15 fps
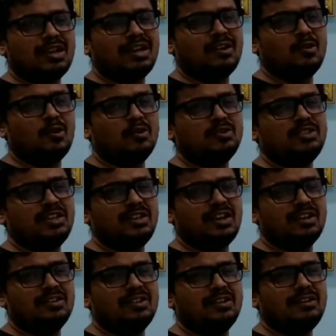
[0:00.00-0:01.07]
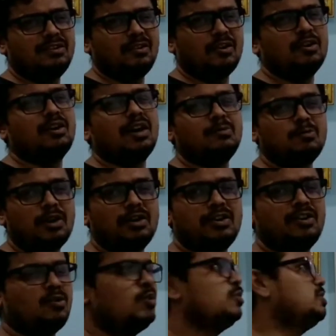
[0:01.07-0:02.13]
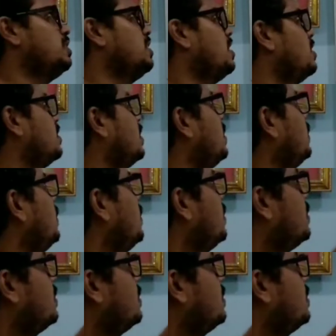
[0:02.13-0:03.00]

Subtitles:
like long chain are there, or carbohydrate long chain are there.